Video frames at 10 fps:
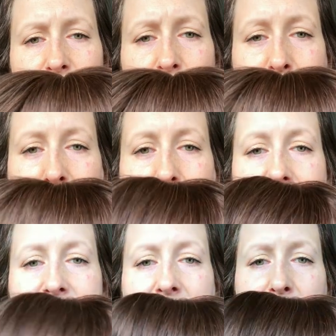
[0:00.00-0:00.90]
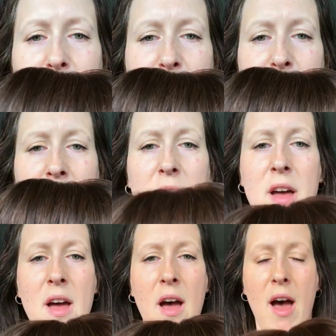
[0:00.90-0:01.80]
trim it myself
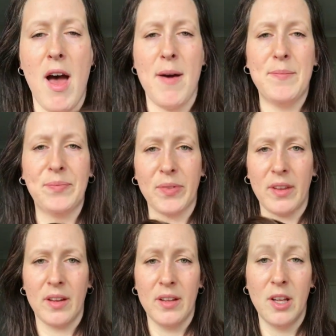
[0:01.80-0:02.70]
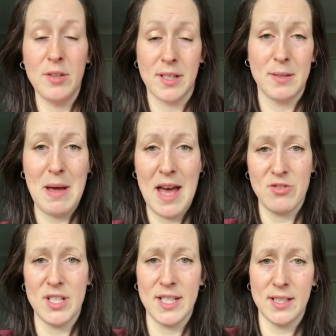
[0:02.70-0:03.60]
using some
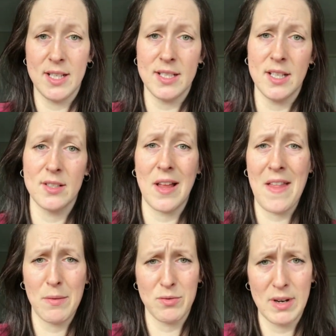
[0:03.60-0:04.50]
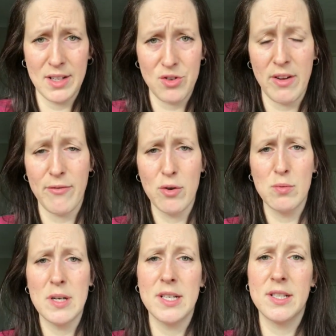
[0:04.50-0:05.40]
hairdressing scissors, and that was really
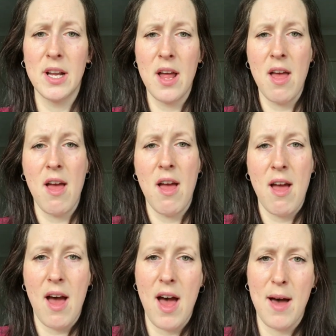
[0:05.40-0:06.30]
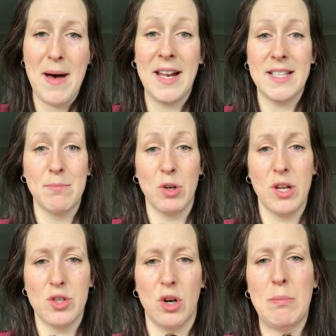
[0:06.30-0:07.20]
straightforward, and it's a
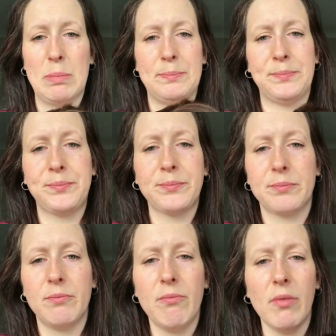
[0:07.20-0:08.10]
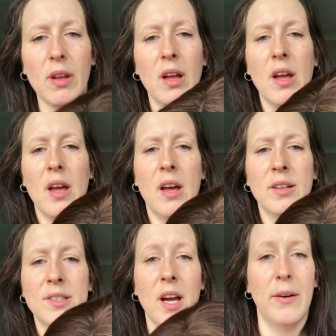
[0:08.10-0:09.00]
mono top.
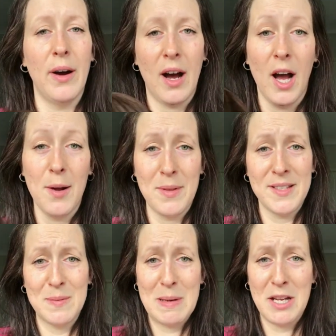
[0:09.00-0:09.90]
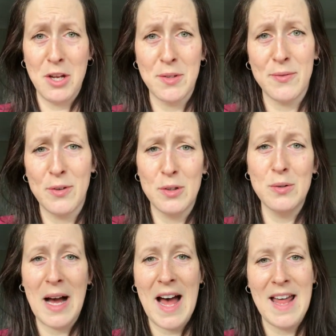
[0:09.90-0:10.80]
So I hope this has been
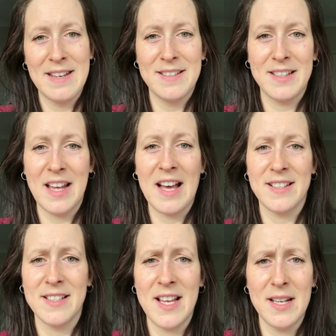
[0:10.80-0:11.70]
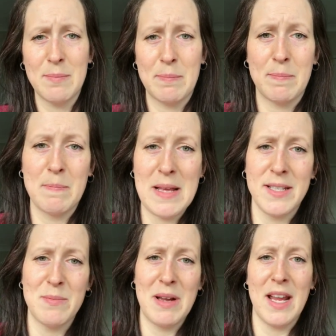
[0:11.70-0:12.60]
useful, and as I said,
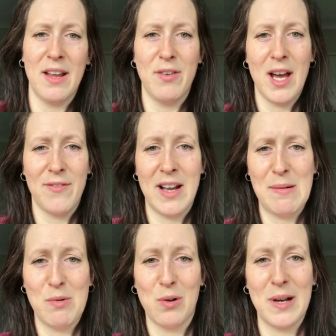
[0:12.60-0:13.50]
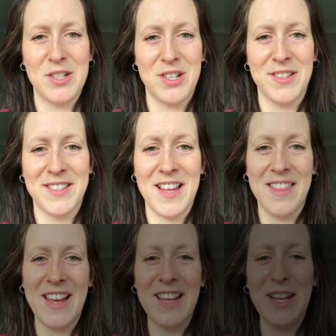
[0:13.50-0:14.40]
message me if you have any more questions.
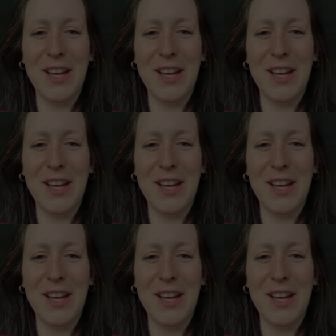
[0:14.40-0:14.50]
Thank